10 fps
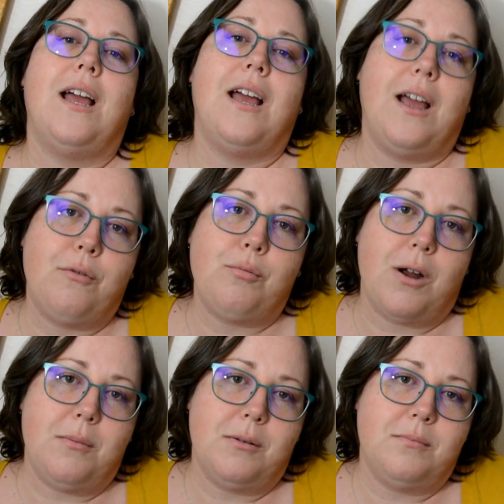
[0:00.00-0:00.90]
I have a
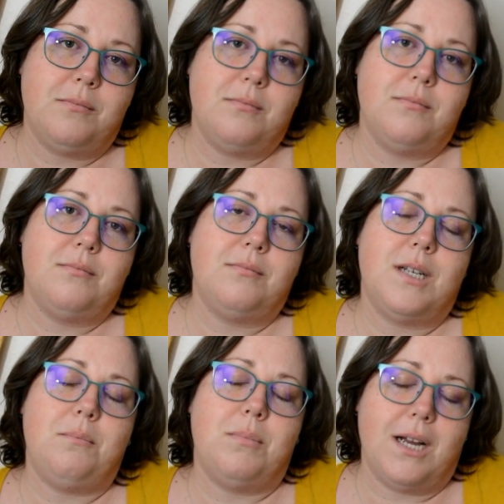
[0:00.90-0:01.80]
problem
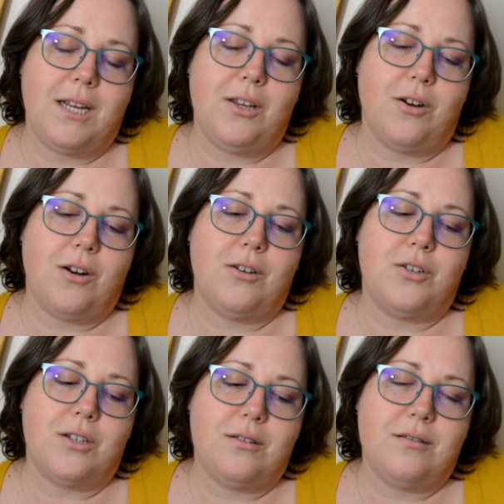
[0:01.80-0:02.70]
buying yarn
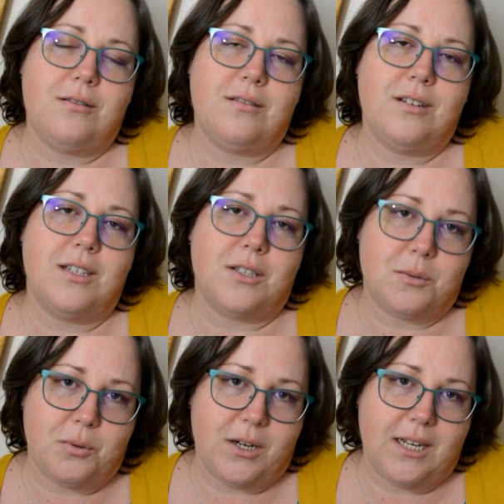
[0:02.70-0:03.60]
just because it's
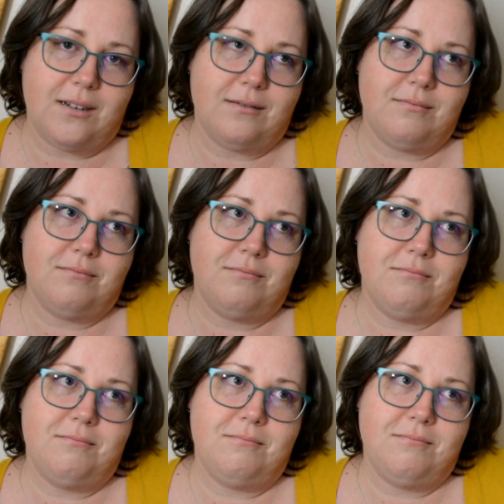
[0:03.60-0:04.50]
pretty,
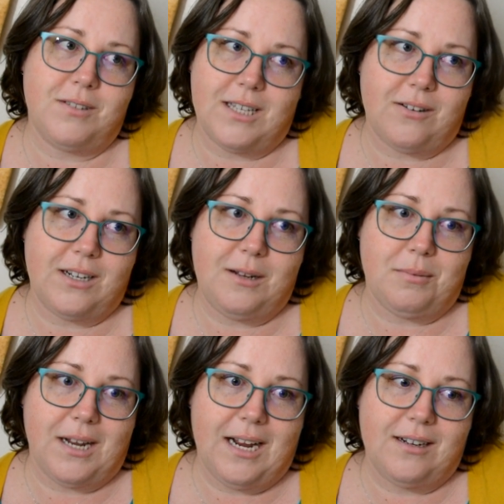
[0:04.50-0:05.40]
without any
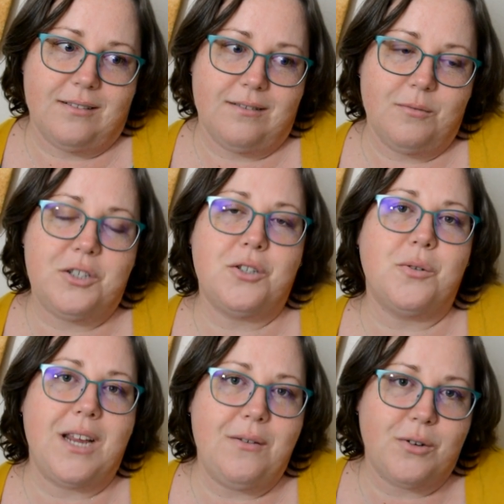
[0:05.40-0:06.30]
plan. Which is
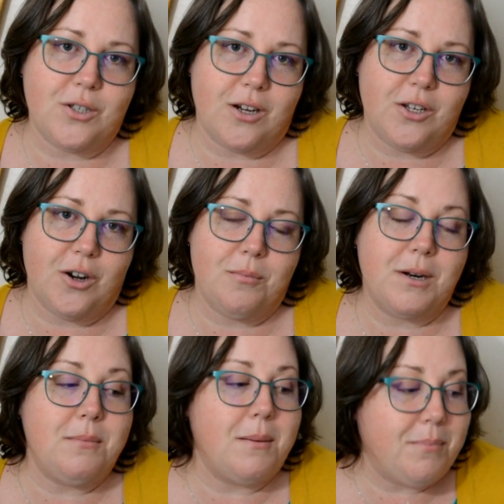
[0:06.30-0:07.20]
okay for sock yarn,
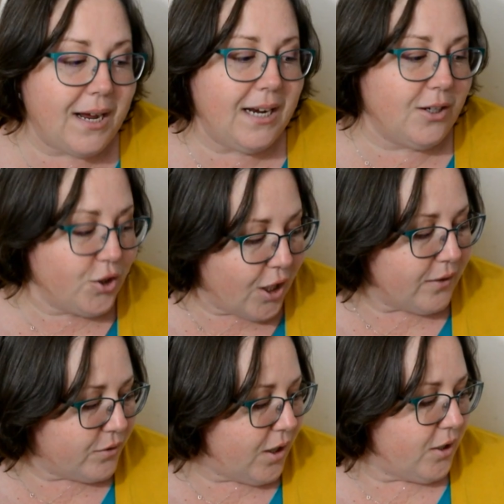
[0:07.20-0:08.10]
but I'm not buying a lot
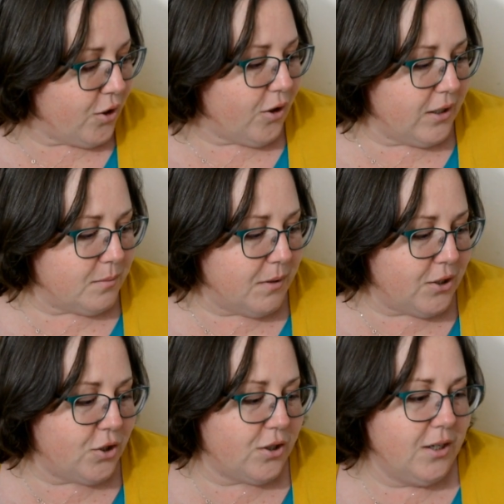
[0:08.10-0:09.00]
of sock yarn as
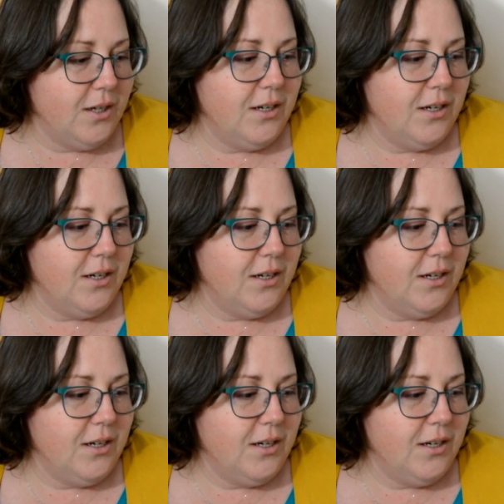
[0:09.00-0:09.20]
much.